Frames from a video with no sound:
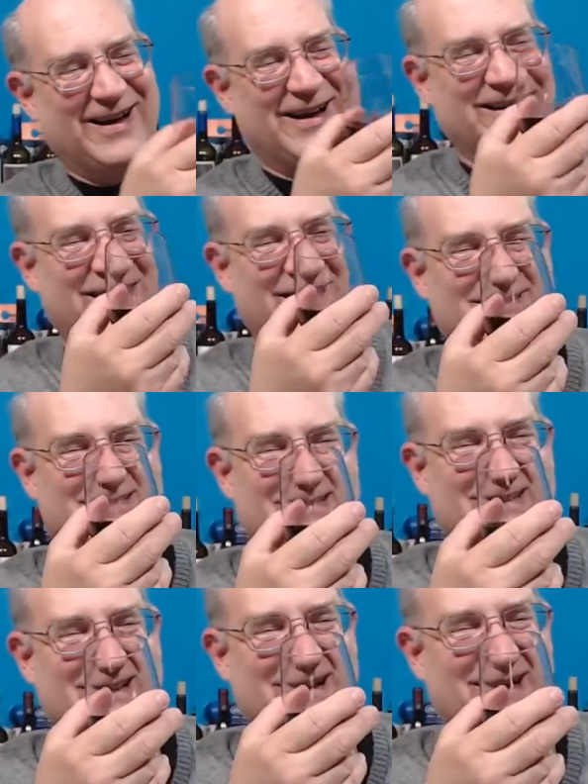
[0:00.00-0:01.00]
that's
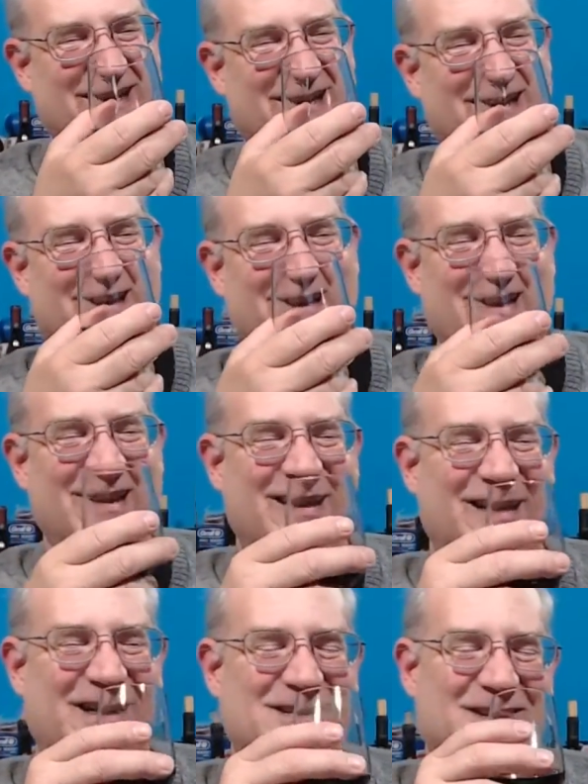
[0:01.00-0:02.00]

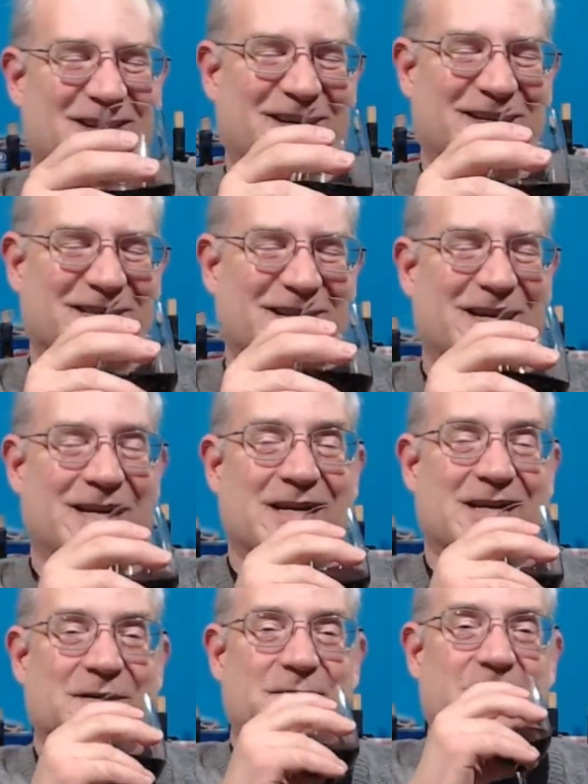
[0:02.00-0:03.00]
all I can say.
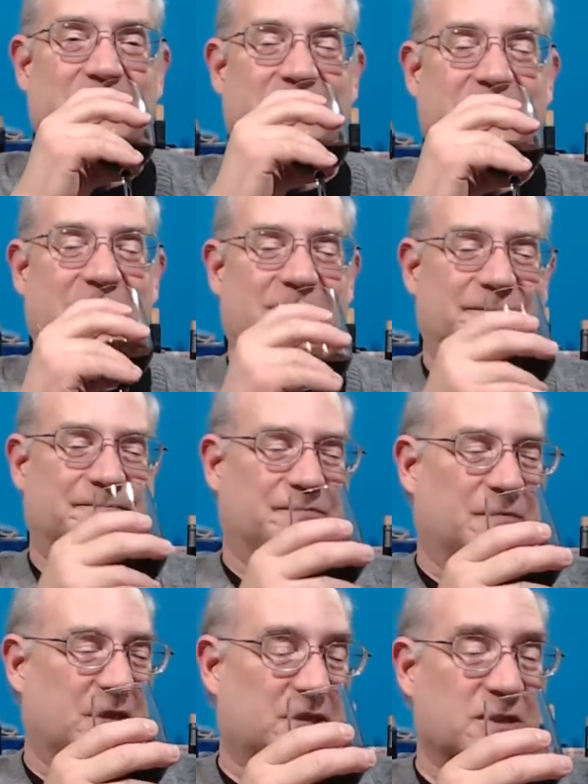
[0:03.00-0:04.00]
But
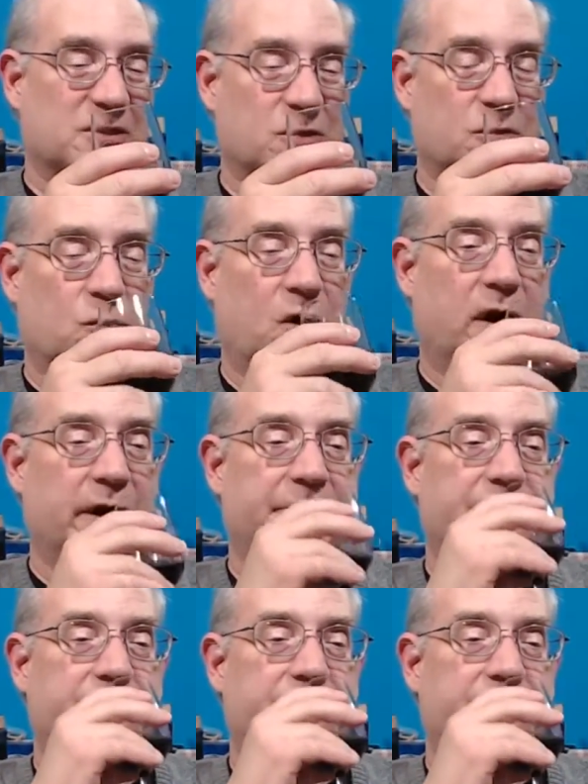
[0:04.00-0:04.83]
this is good wine.